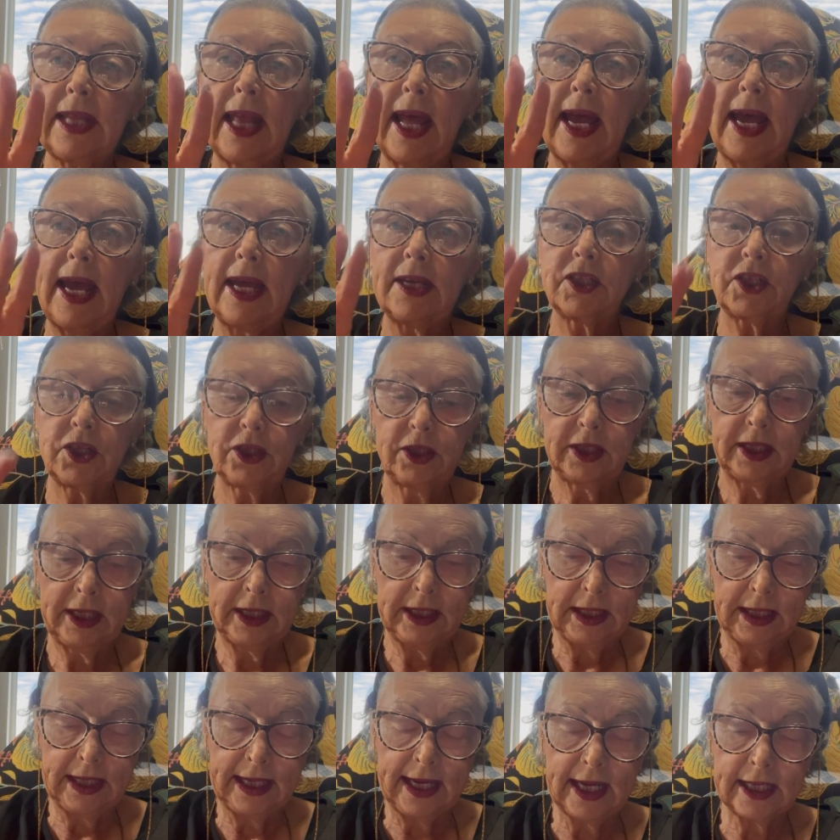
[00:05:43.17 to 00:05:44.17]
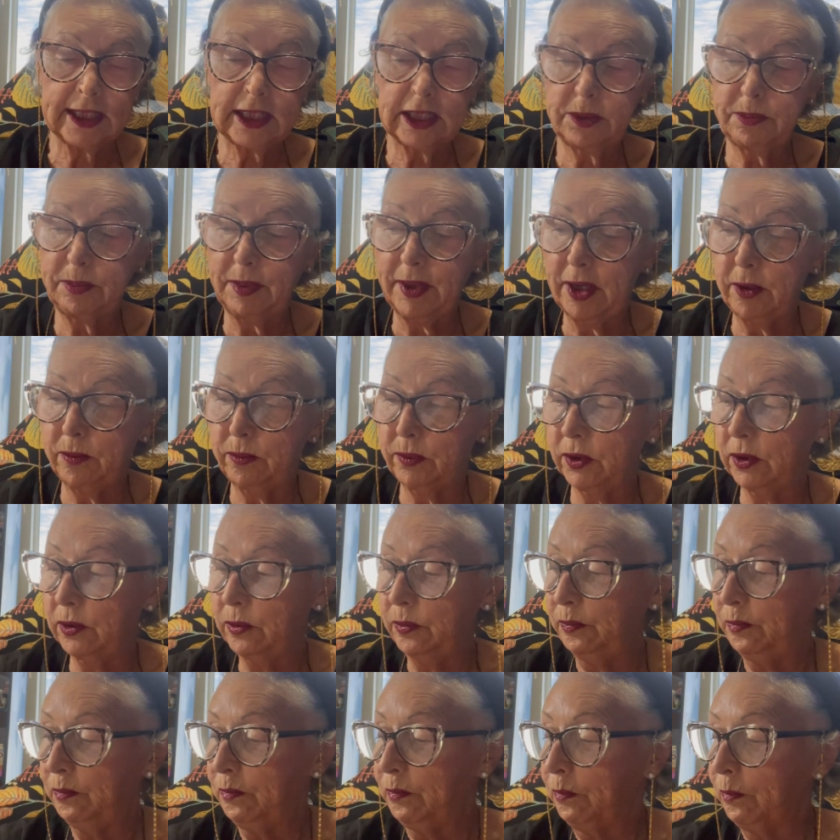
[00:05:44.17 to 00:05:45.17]
/ guest
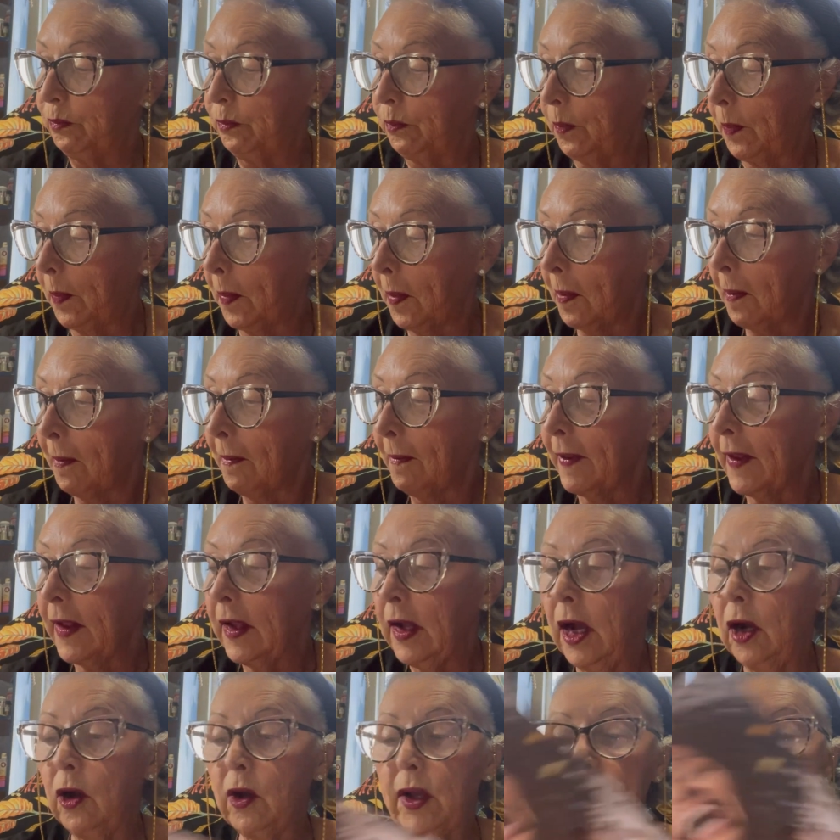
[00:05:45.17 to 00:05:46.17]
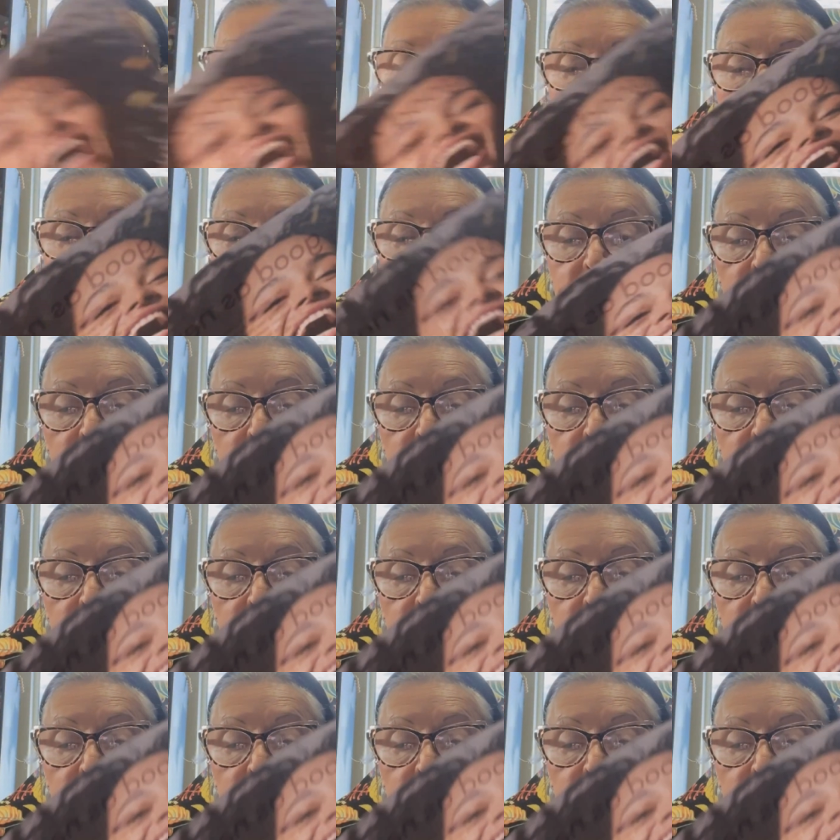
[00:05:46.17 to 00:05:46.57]
bedroom. Okay,